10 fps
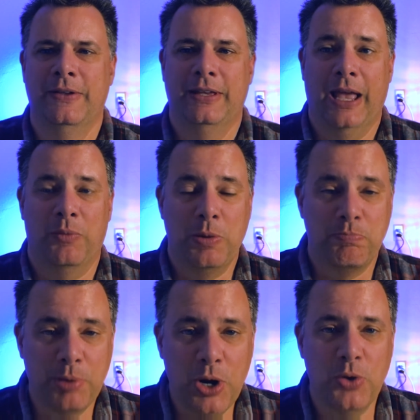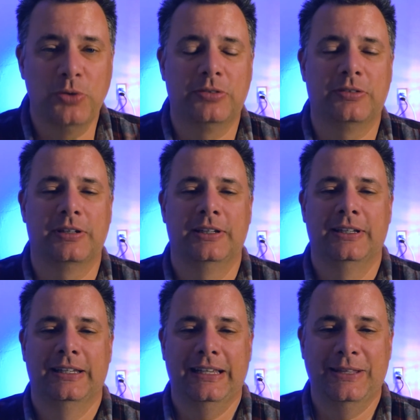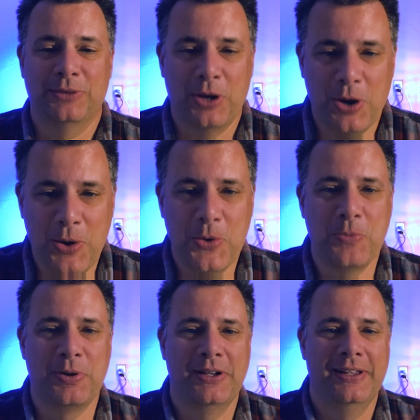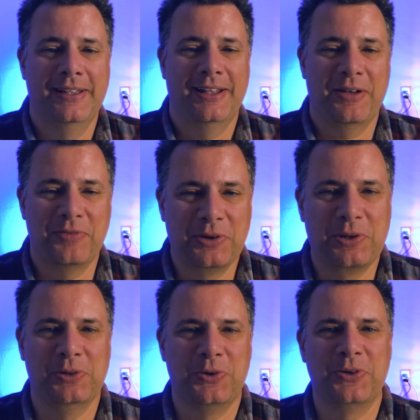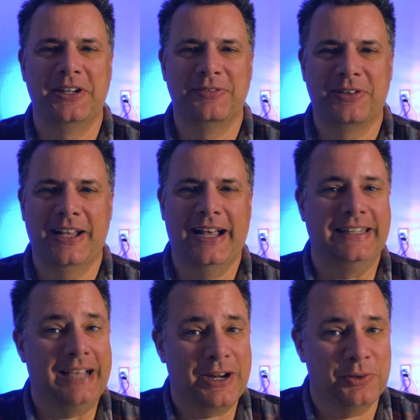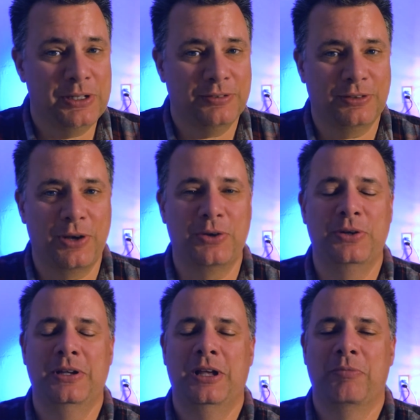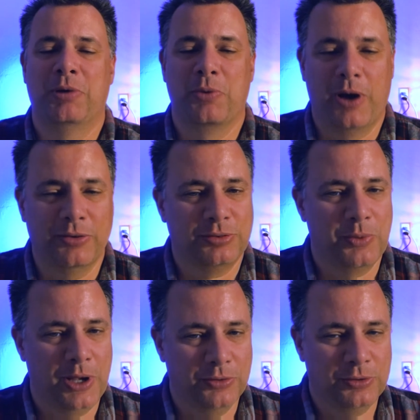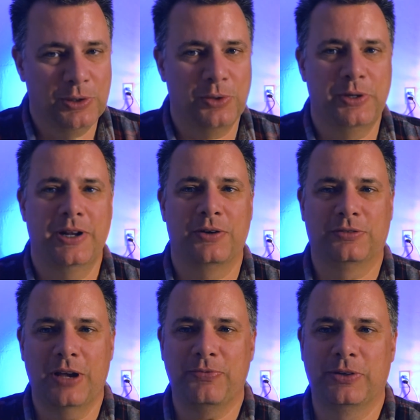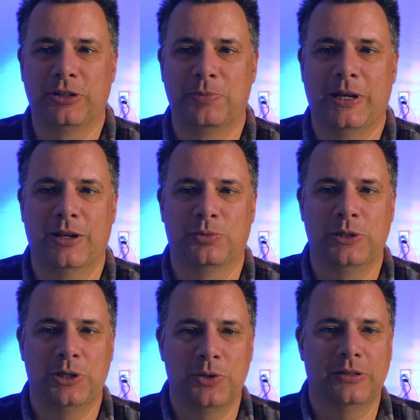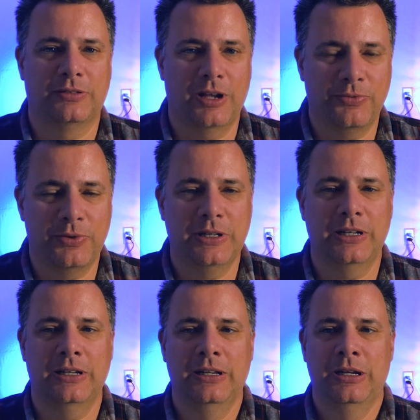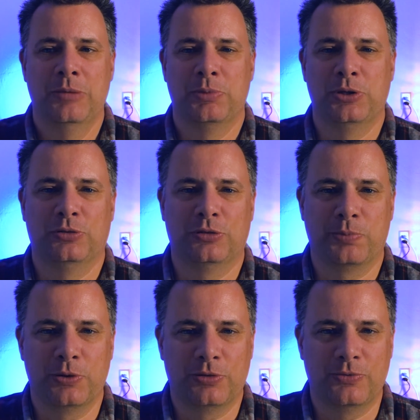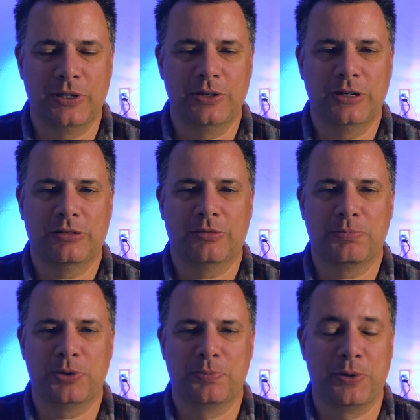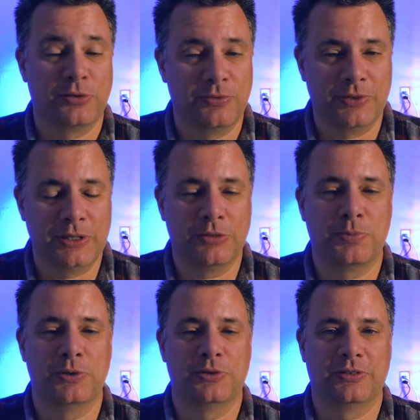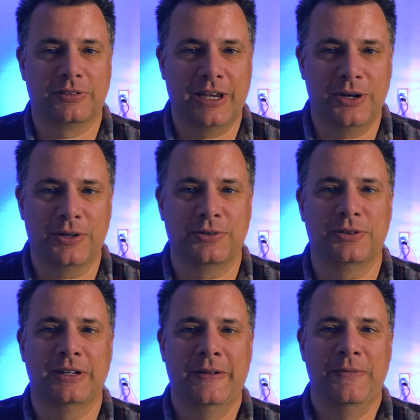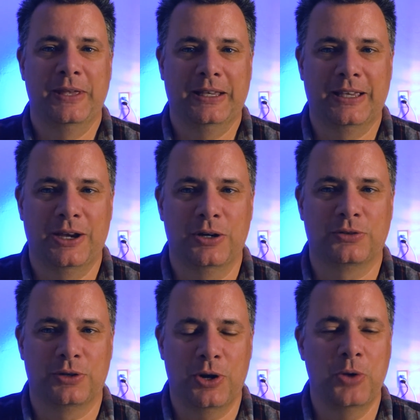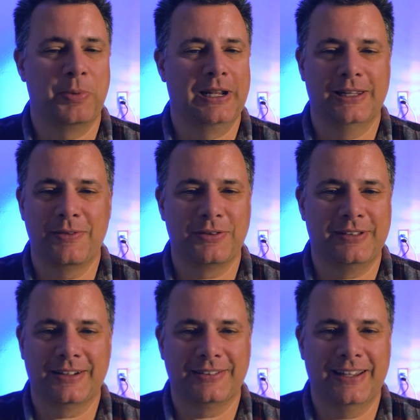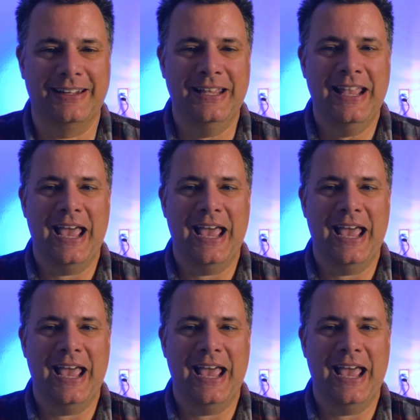And we boast in the hope of the glory of God. Not only so, but we also glory in our sufferings because we know that suffering produces perseverance, perseverance produces character, and character hope." And I love this next line.